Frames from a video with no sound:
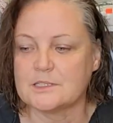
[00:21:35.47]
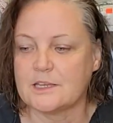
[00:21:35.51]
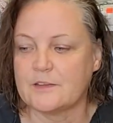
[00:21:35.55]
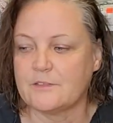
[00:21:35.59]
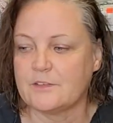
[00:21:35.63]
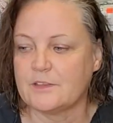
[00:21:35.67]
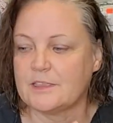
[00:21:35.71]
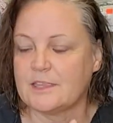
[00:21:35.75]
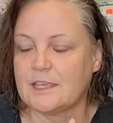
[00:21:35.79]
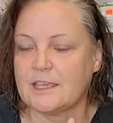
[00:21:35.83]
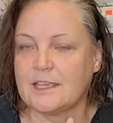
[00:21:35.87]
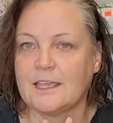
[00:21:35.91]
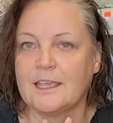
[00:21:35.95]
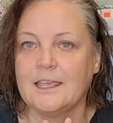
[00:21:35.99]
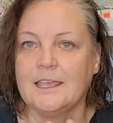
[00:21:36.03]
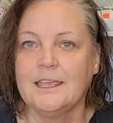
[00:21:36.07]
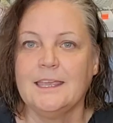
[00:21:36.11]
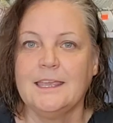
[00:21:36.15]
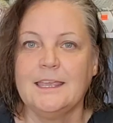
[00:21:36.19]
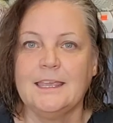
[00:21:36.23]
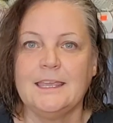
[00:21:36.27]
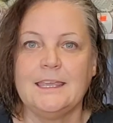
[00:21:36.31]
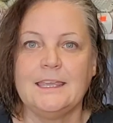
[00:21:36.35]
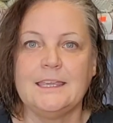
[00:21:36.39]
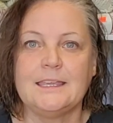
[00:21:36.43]
and everything.
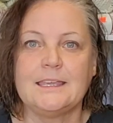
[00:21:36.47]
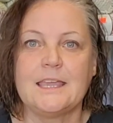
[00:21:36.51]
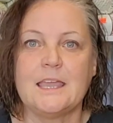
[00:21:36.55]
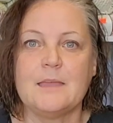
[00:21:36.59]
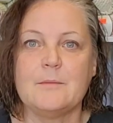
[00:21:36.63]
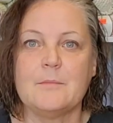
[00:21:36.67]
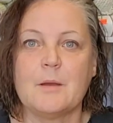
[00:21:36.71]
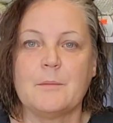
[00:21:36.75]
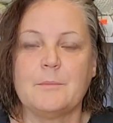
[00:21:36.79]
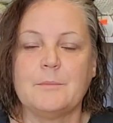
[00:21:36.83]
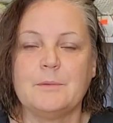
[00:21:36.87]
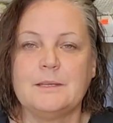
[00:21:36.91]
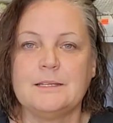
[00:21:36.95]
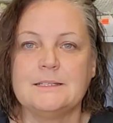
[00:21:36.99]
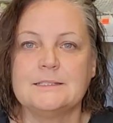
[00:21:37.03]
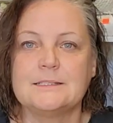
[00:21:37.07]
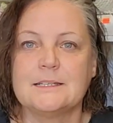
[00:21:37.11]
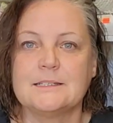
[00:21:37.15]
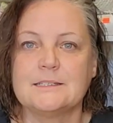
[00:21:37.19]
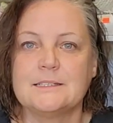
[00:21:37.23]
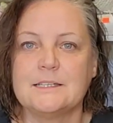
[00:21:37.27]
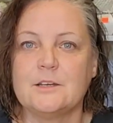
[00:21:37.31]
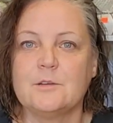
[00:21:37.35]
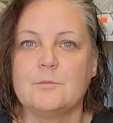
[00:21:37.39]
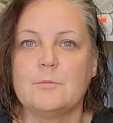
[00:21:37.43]
He came up and he
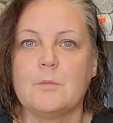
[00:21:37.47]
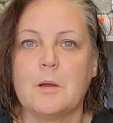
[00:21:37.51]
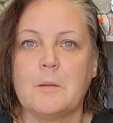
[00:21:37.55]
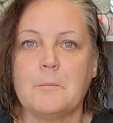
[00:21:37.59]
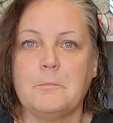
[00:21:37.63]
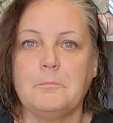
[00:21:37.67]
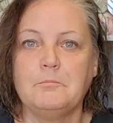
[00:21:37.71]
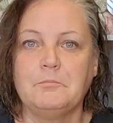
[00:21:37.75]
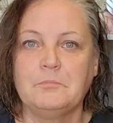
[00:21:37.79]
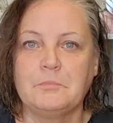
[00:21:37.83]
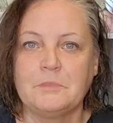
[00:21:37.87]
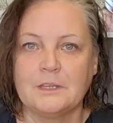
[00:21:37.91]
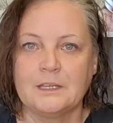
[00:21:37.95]
says, "Here, Mom."